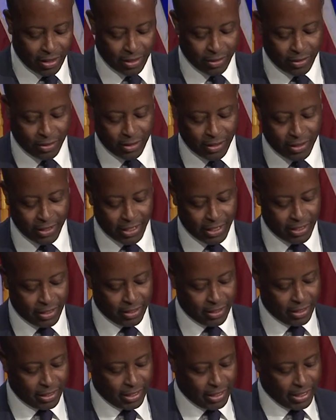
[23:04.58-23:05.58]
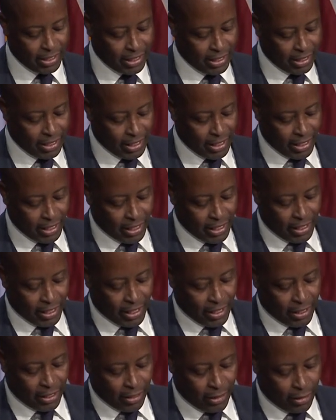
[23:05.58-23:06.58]
to our nation.
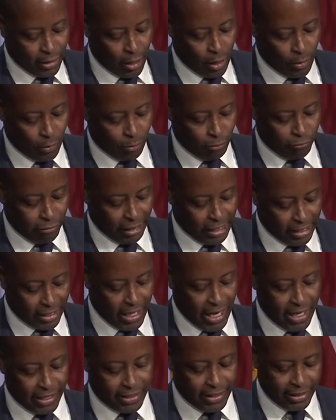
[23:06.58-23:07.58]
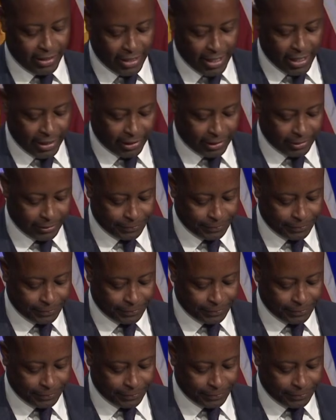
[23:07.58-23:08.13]
Now, recognizing that